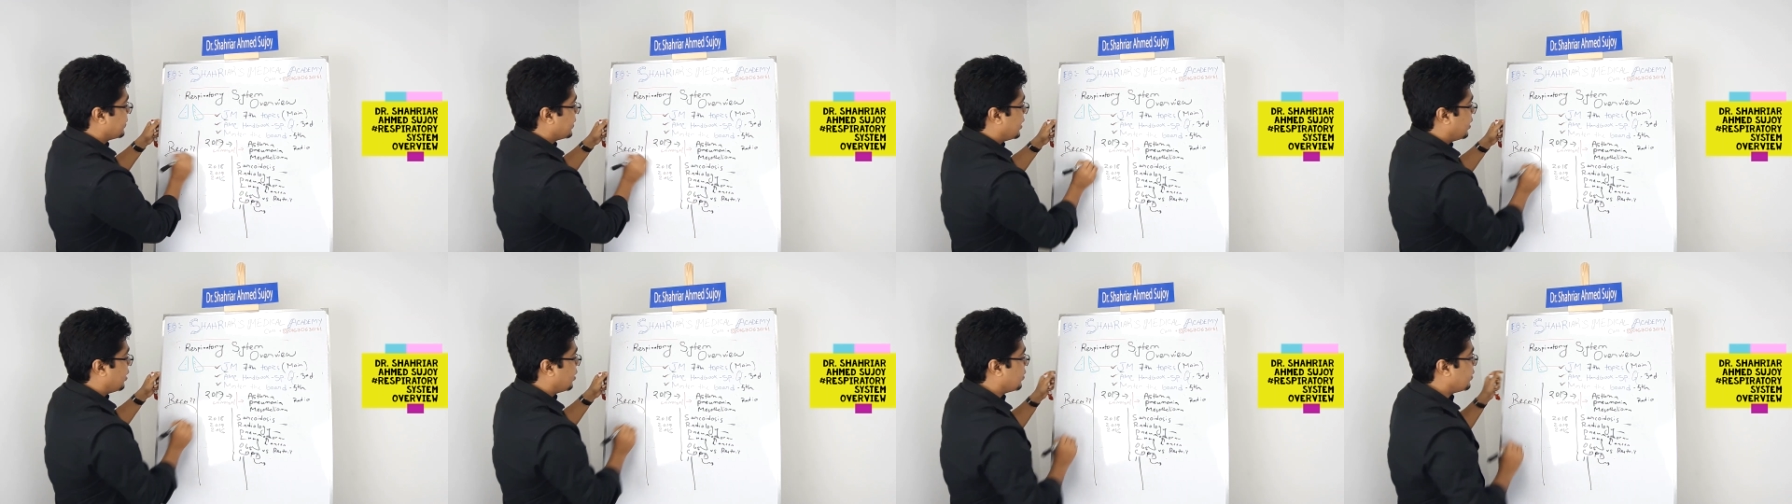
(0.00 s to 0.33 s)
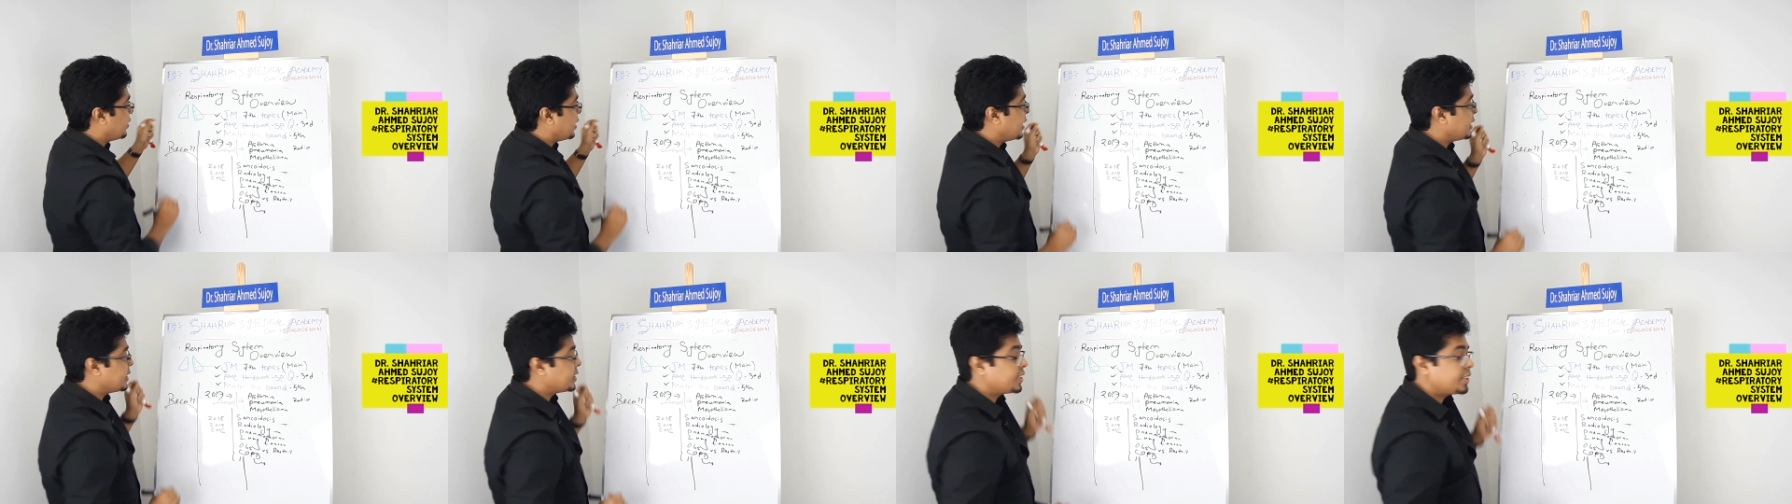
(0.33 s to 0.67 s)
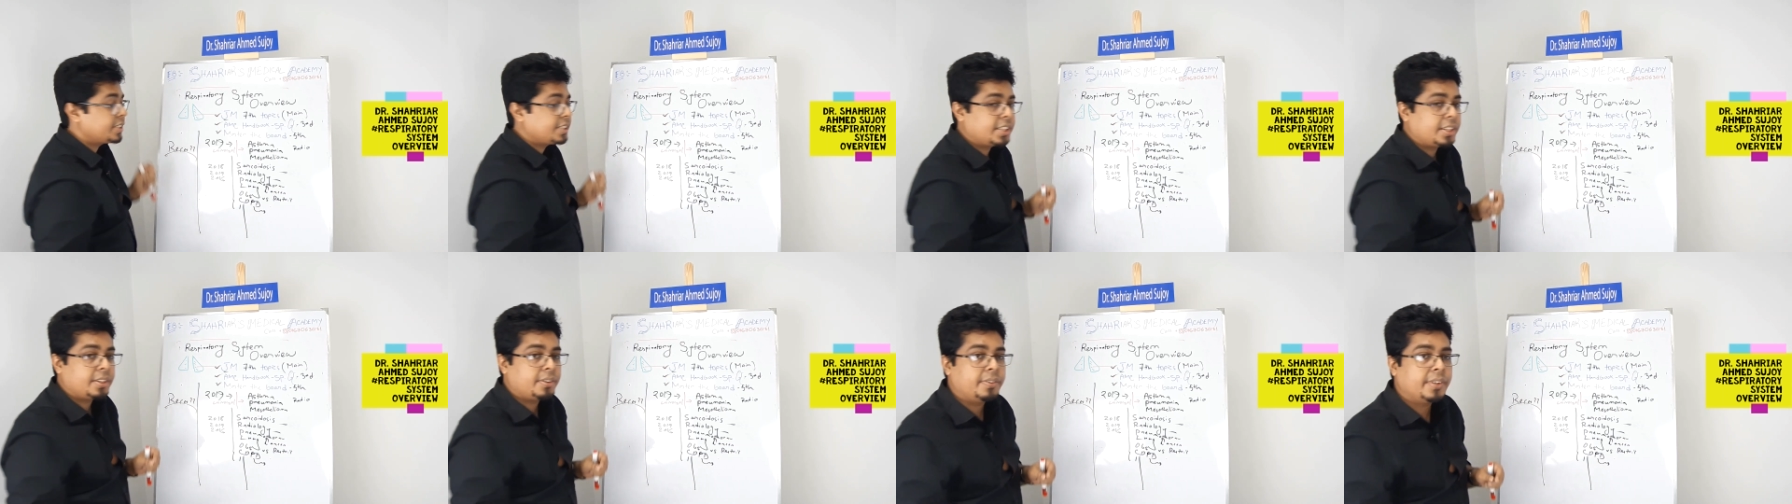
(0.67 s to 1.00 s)
All right,
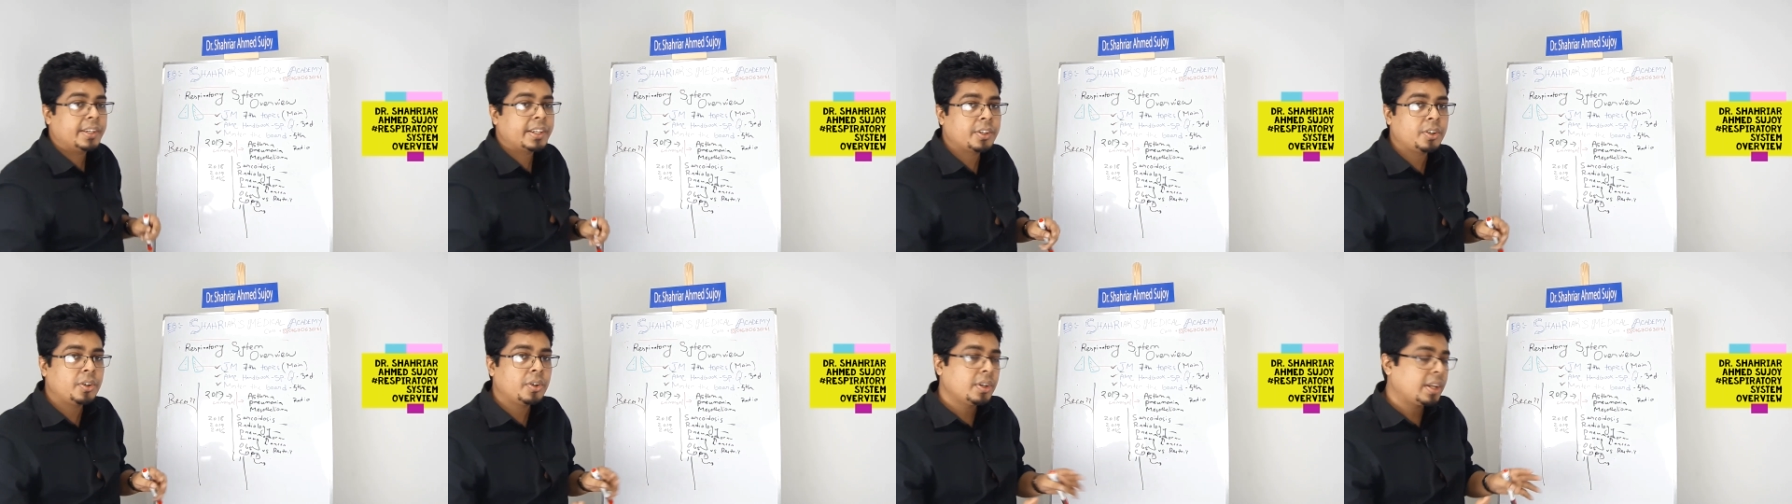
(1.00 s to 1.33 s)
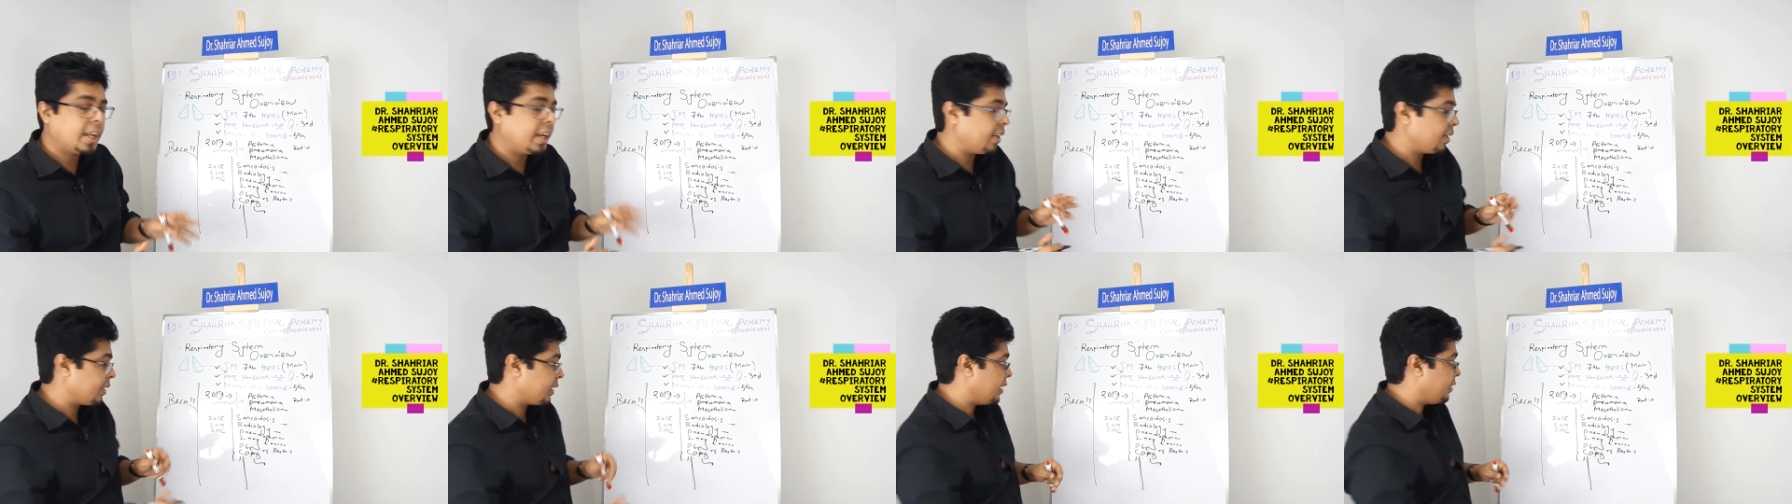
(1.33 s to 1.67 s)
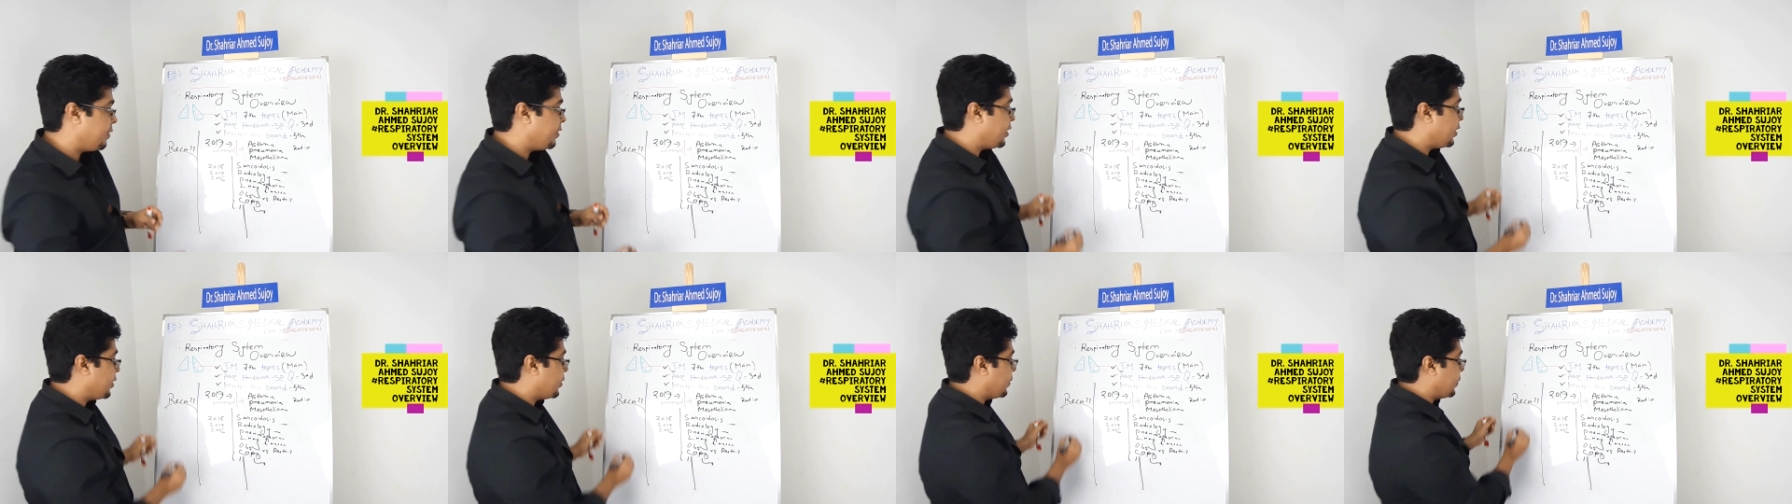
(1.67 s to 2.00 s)
so recall, I'll
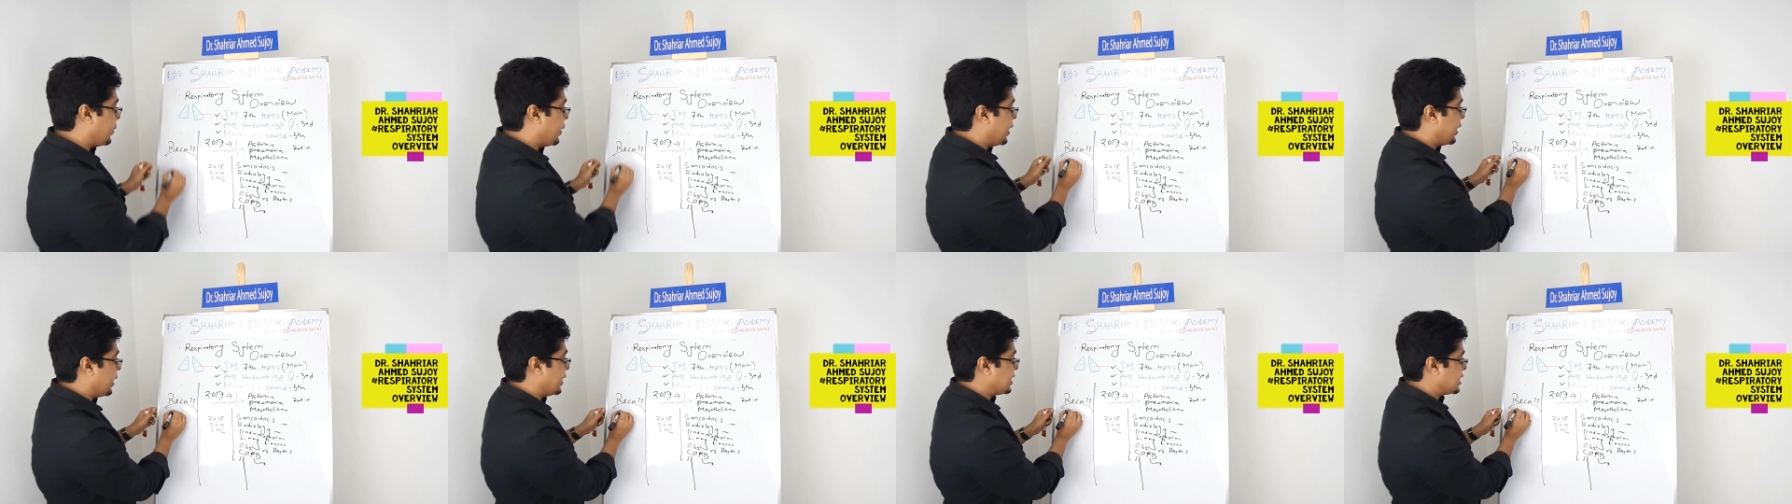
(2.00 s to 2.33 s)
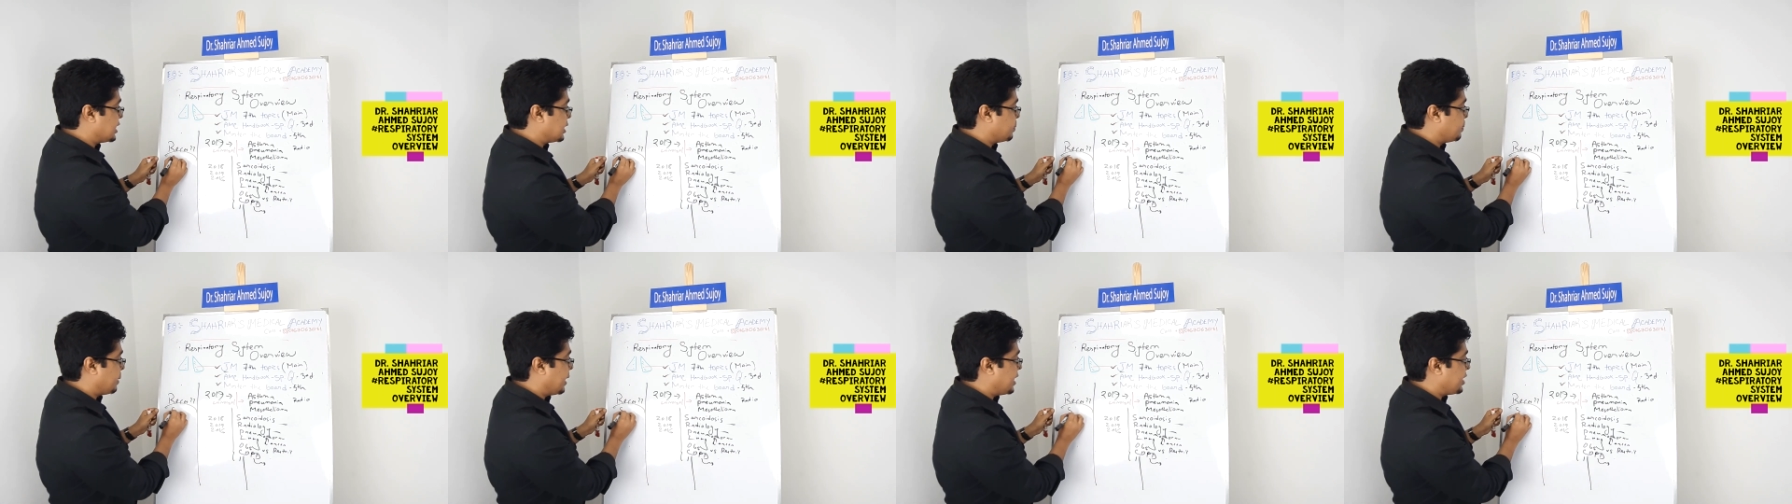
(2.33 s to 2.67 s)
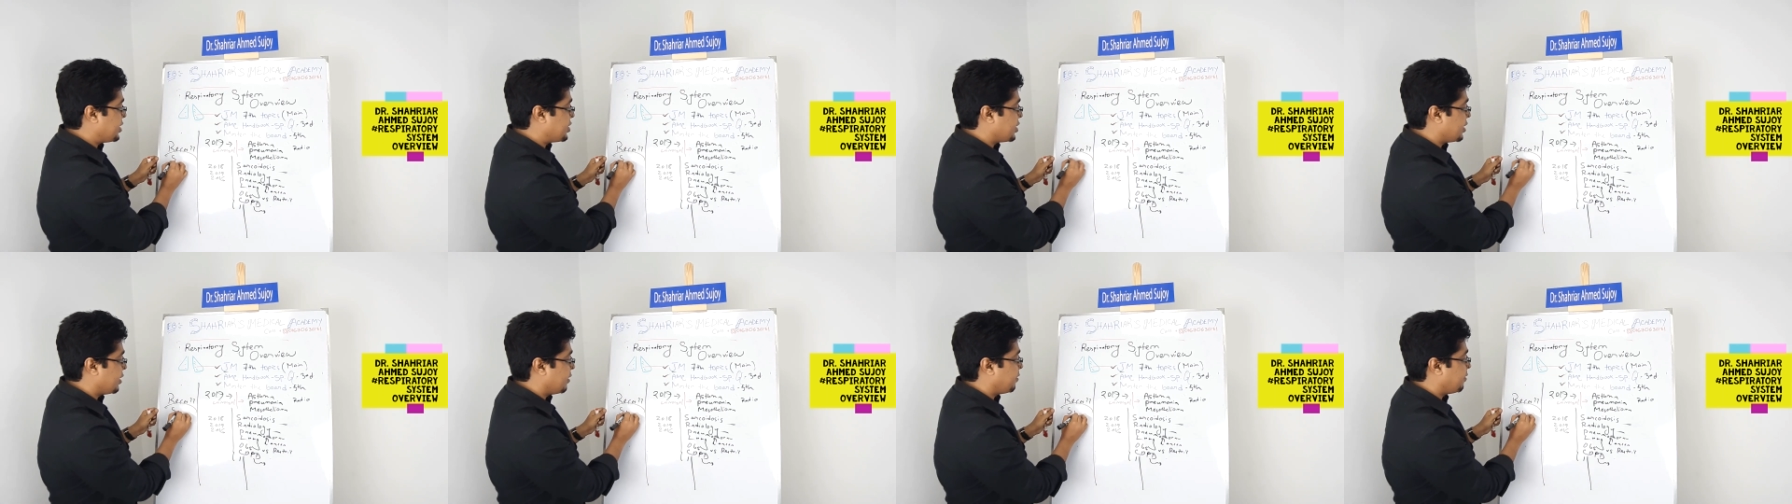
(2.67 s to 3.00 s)
give you a
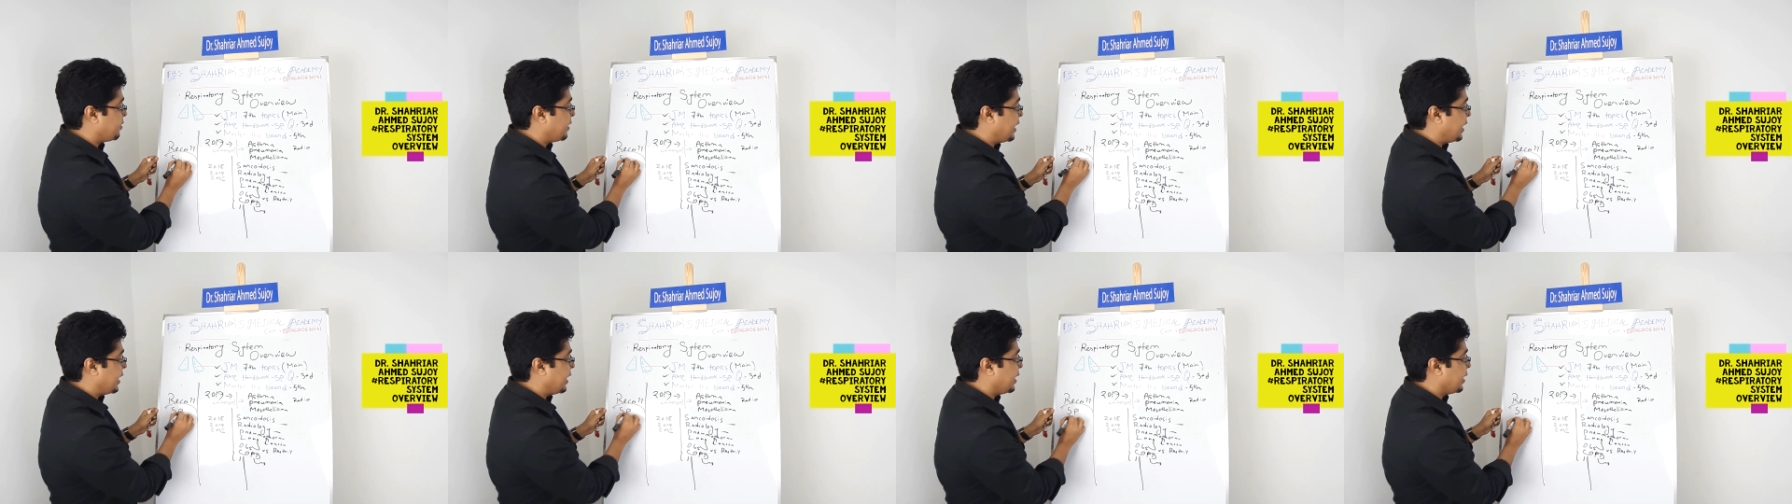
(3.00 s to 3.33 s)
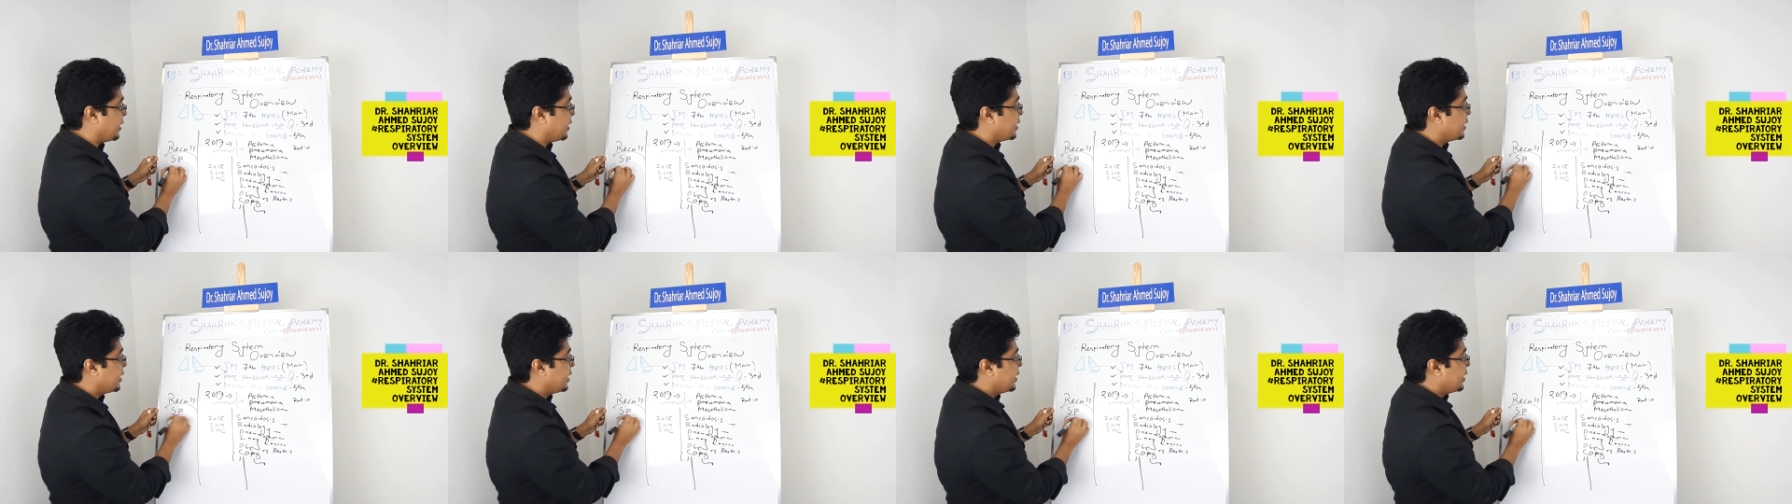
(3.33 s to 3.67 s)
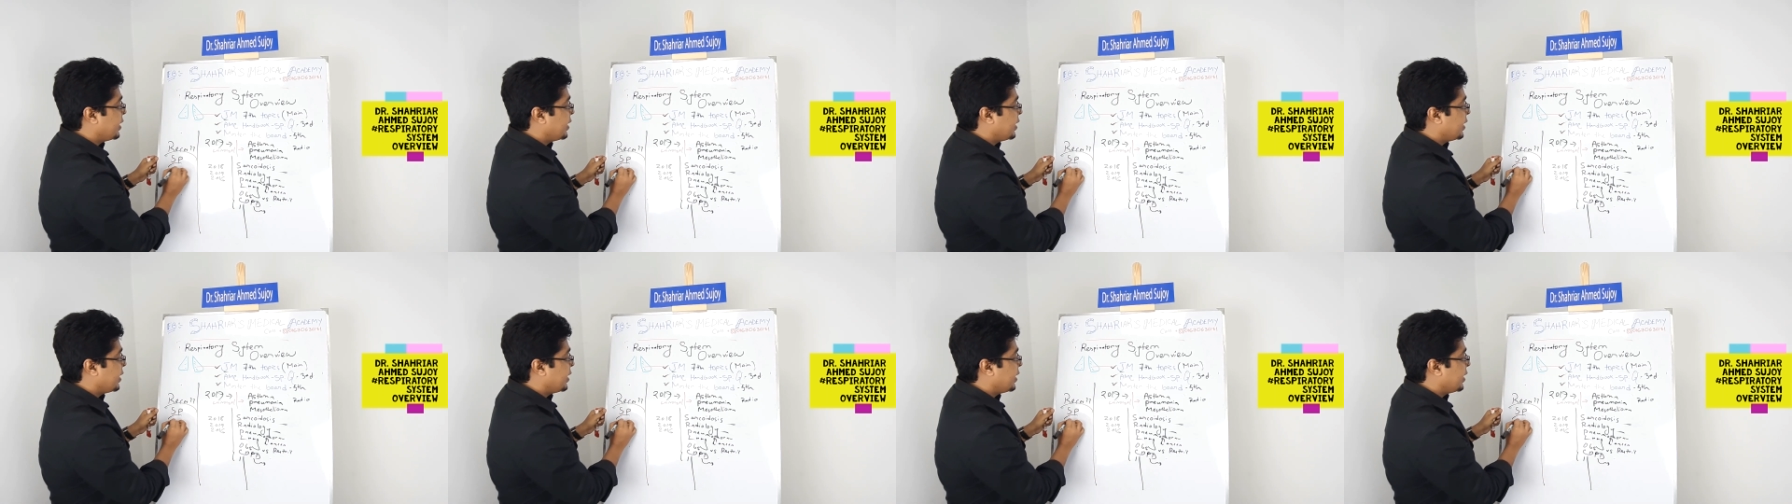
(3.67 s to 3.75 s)
spatial file.